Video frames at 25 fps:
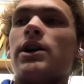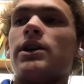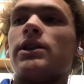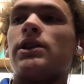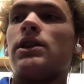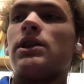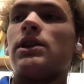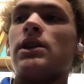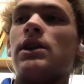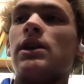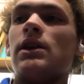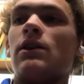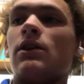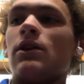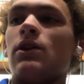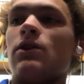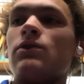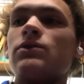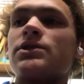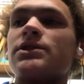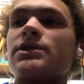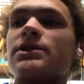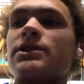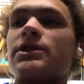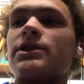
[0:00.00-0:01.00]
He
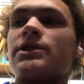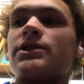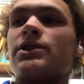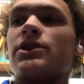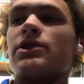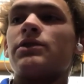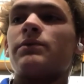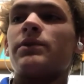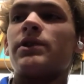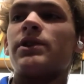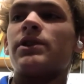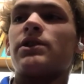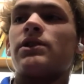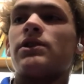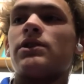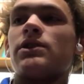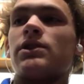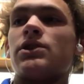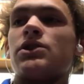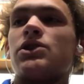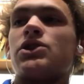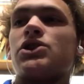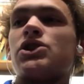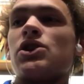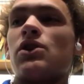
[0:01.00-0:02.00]
hosted a tournament,
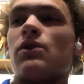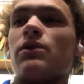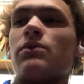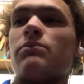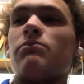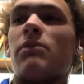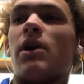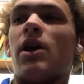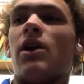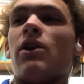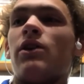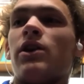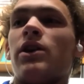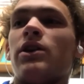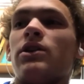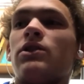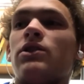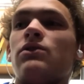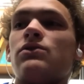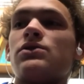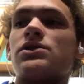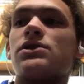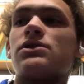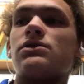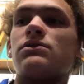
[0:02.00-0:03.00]
the Joe and Mary
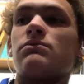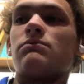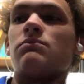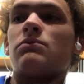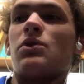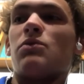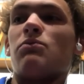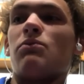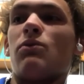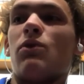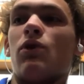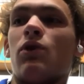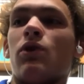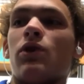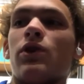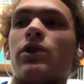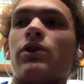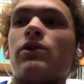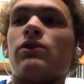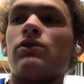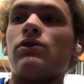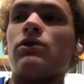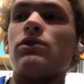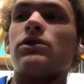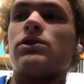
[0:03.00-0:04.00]
Houston
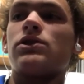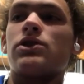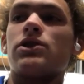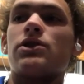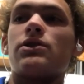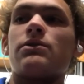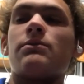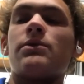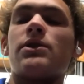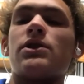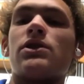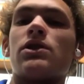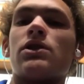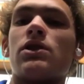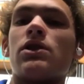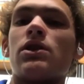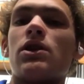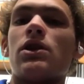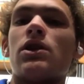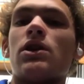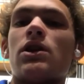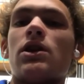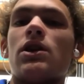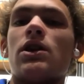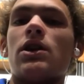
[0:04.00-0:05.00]
Memorial Tournament,
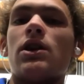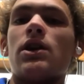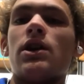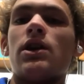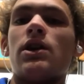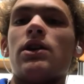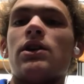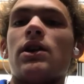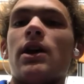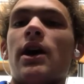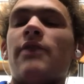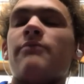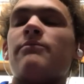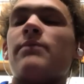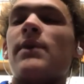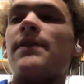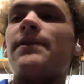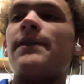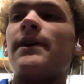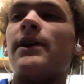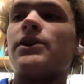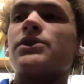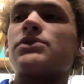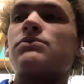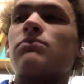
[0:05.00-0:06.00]
and I've been
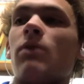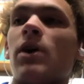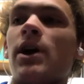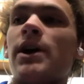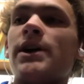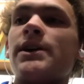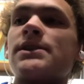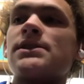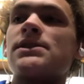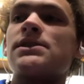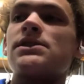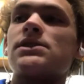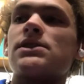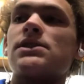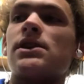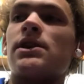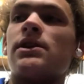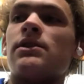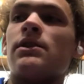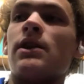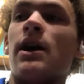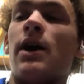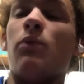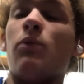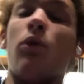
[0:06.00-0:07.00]
there twice,
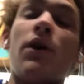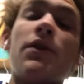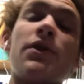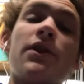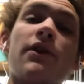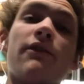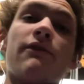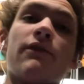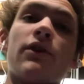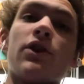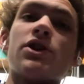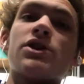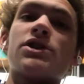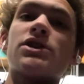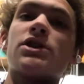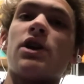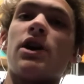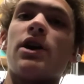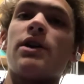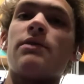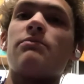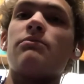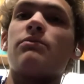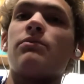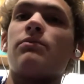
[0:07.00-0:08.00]
and I won the first
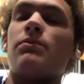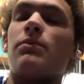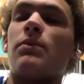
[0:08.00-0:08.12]
time.